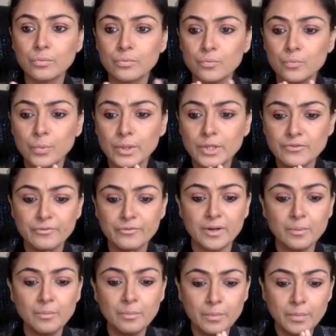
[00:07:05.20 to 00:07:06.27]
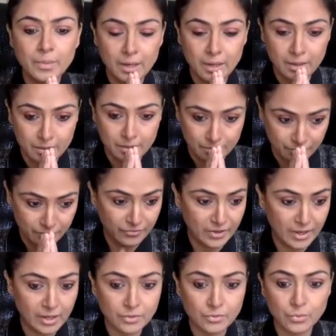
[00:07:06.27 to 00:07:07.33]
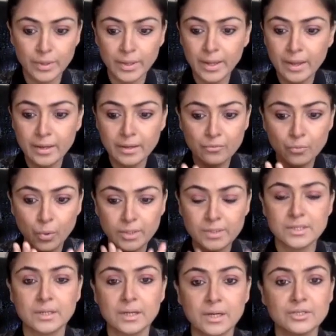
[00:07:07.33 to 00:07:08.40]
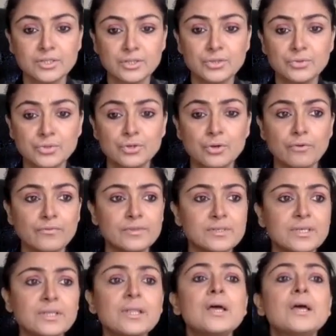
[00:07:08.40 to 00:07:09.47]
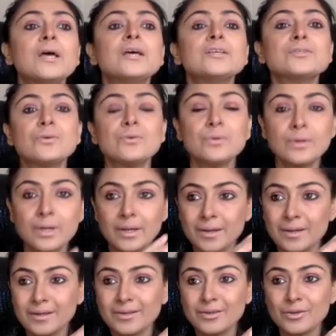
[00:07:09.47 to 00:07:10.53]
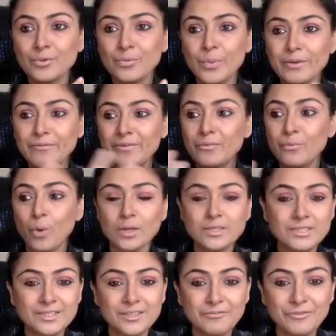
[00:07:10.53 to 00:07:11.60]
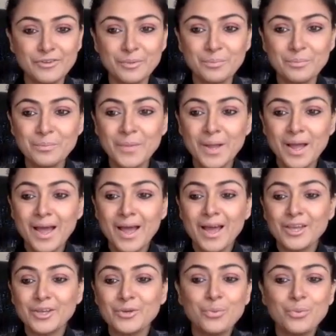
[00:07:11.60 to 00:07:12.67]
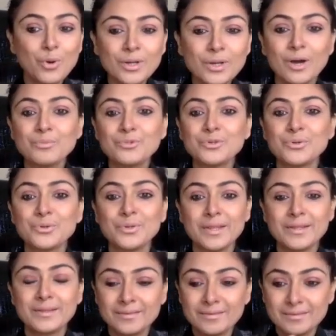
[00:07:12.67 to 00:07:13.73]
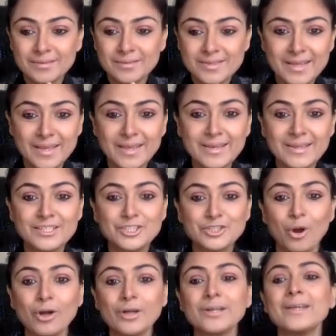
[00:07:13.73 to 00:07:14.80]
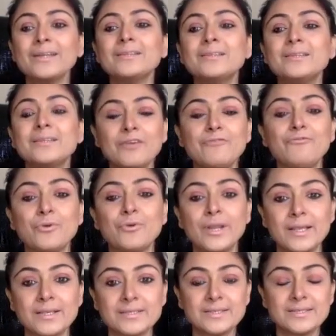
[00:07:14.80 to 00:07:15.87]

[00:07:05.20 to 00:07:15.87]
which film we are doing and what is the continuity of the scene. So, you know, when we watch the film, you won't come to know that scene is shot in 3-4 days. It's